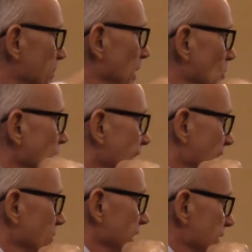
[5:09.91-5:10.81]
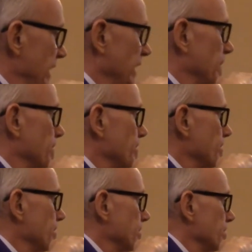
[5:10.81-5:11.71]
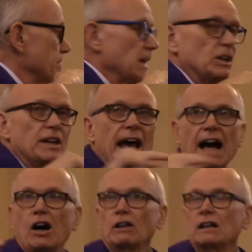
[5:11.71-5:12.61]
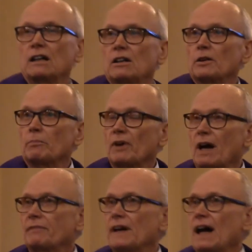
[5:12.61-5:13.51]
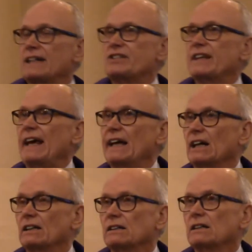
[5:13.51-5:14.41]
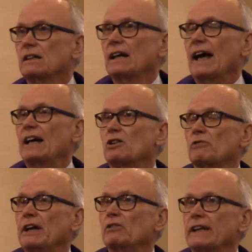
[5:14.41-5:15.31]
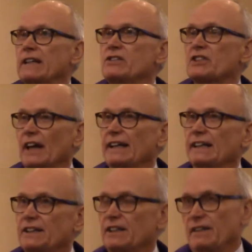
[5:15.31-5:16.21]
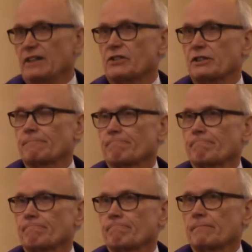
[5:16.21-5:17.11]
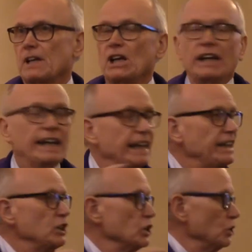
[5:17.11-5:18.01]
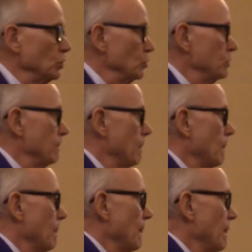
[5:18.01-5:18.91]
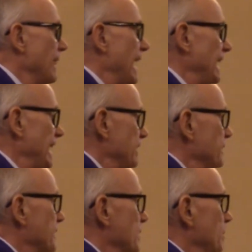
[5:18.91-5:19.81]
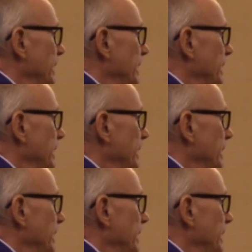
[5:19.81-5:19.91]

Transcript: rebuilding everything. Now, the prophet Isaiah had a greater insight into this. He knew that if the